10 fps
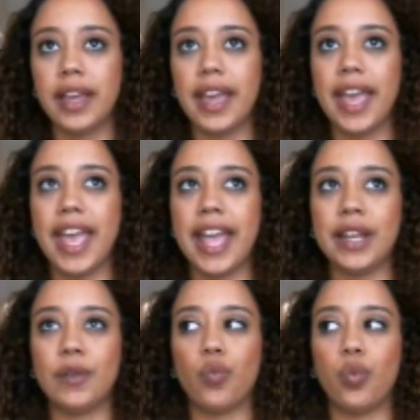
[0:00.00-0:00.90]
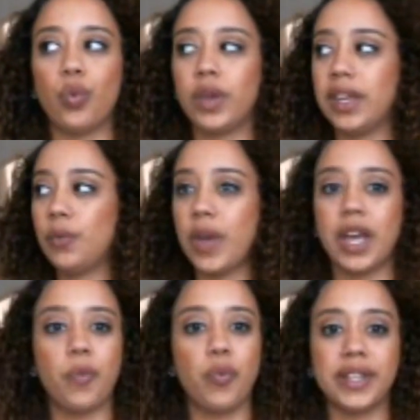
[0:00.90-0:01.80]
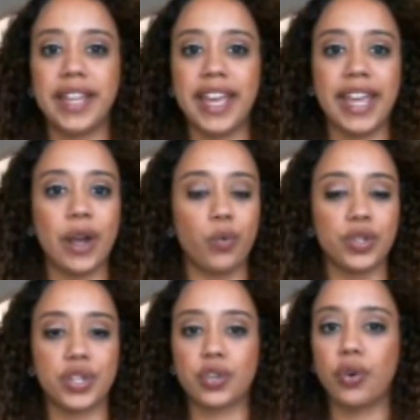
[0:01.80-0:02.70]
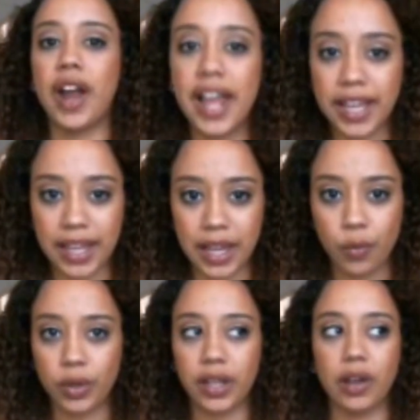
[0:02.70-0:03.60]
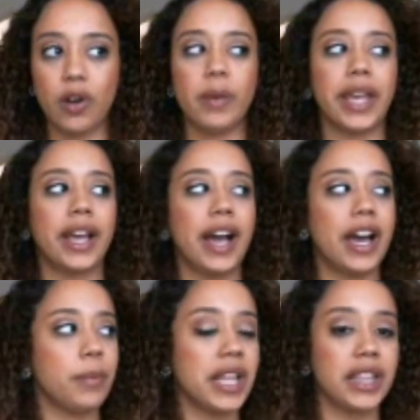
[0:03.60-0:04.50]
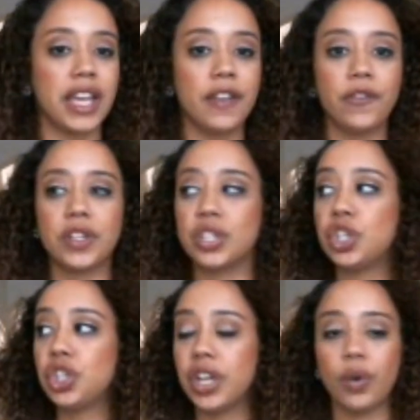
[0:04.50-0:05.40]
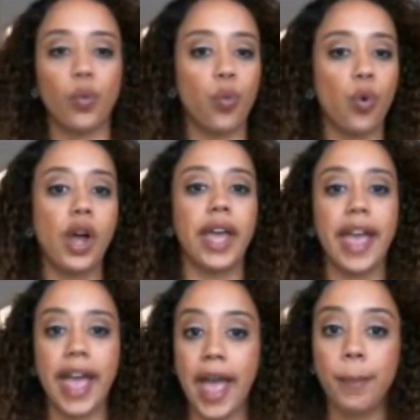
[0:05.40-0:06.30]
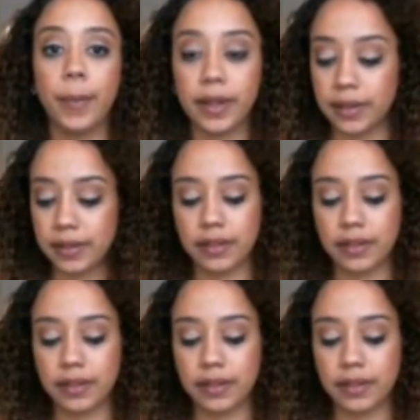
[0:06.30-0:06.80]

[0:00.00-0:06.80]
And we wake up one day and we're just crying and we're like, oh my God, my life is shit. What happened?